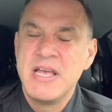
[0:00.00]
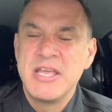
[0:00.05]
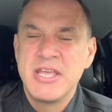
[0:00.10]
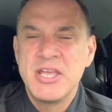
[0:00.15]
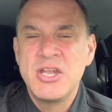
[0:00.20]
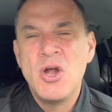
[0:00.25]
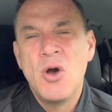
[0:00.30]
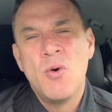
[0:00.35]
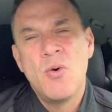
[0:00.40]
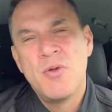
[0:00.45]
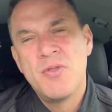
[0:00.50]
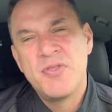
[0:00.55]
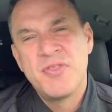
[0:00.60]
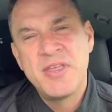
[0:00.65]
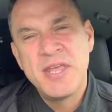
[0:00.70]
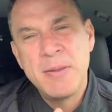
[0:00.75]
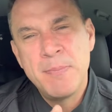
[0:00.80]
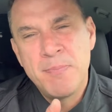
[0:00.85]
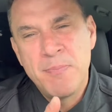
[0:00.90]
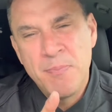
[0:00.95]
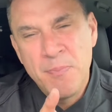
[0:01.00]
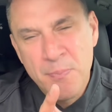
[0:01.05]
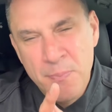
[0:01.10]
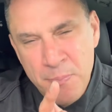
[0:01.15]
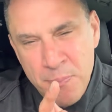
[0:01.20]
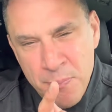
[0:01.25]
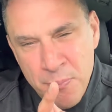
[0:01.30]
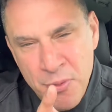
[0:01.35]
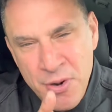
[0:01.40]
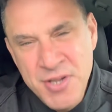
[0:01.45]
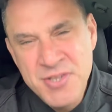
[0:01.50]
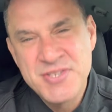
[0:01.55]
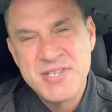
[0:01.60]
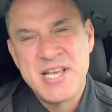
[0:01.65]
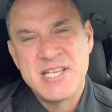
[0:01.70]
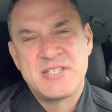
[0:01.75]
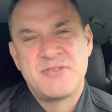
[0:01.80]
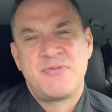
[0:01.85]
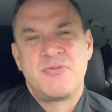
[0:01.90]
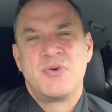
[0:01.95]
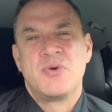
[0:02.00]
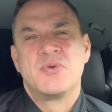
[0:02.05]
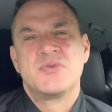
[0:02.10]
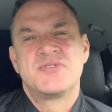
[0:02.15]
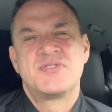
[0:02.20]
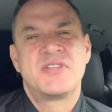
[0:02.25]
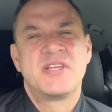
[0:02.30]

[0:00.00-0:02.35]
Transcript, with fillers: you know, the princess foods,